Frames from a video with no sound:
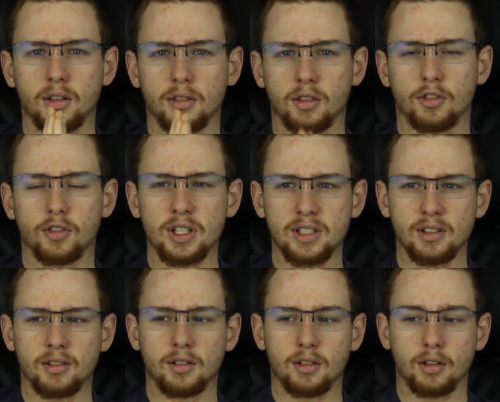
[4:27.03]
The
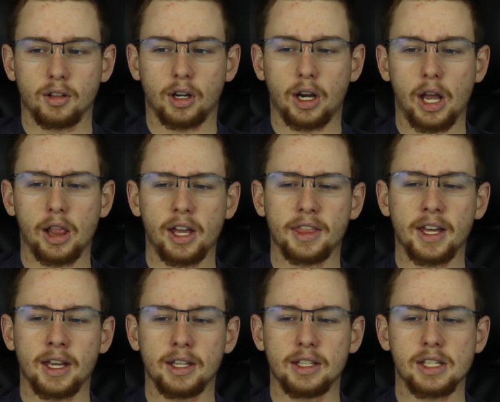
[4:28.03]
reason I like
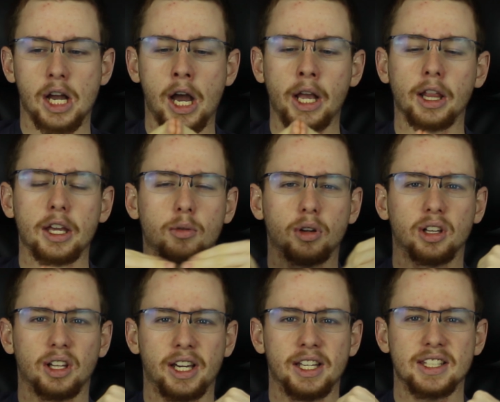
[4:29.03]
that is I like when
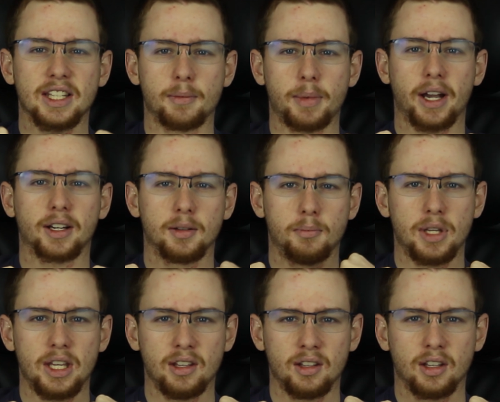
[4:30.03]
clients get back to
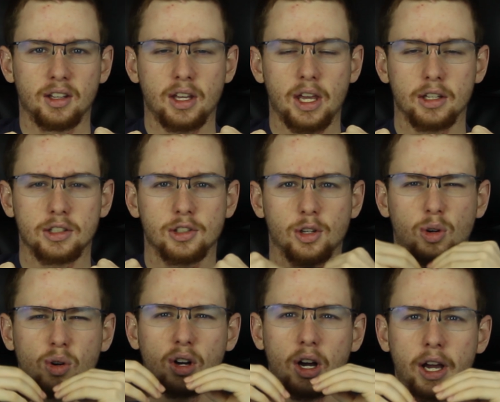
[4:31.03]
me,
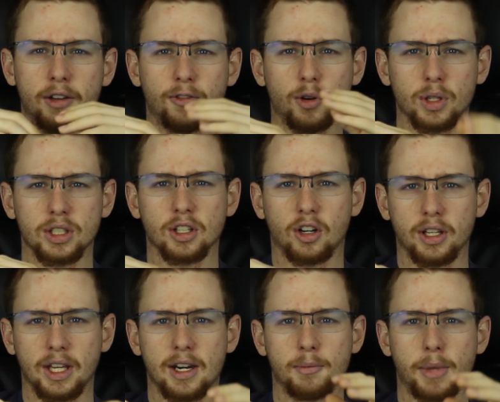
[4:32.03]
so I focus
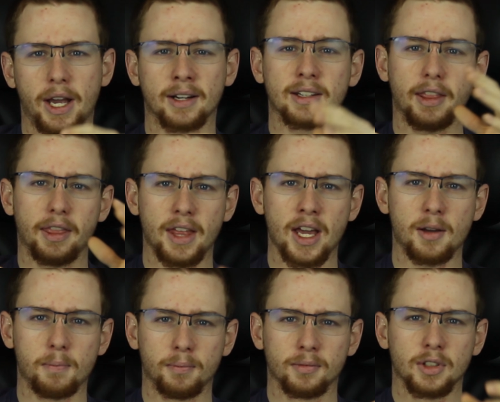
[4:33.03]
on getting back to
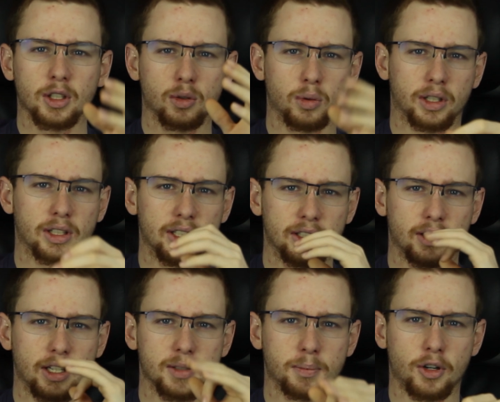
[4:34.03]
them quickly
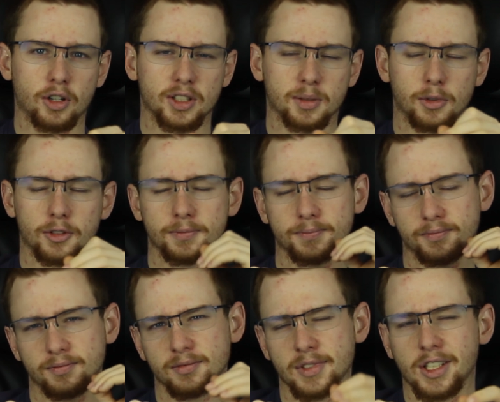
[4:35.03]
as possible.
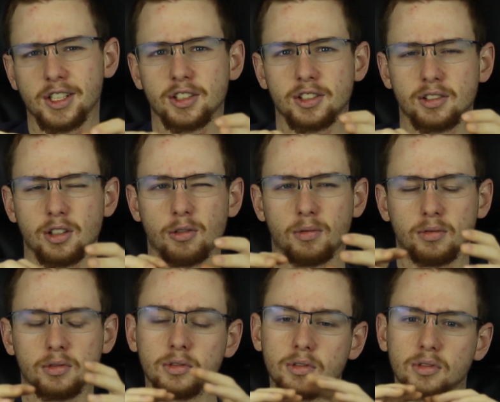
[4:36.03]
So
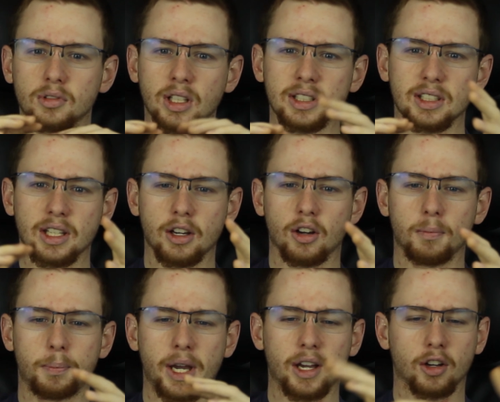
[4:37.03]
let's get
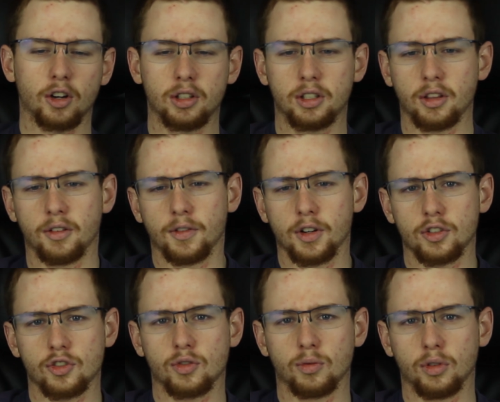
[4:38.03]
back onto the
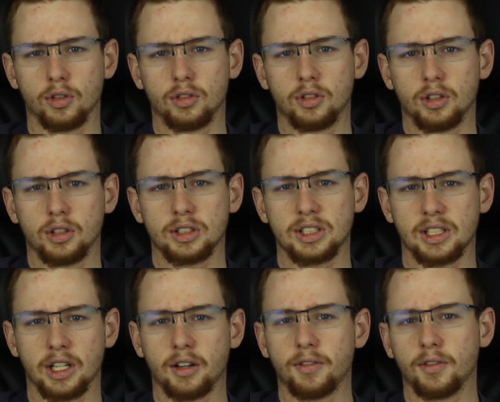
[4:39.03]
virtual
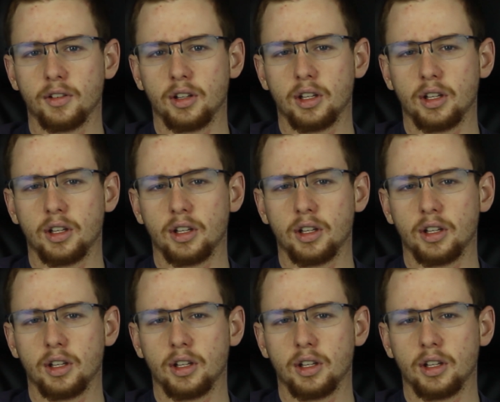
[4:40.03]
stuff.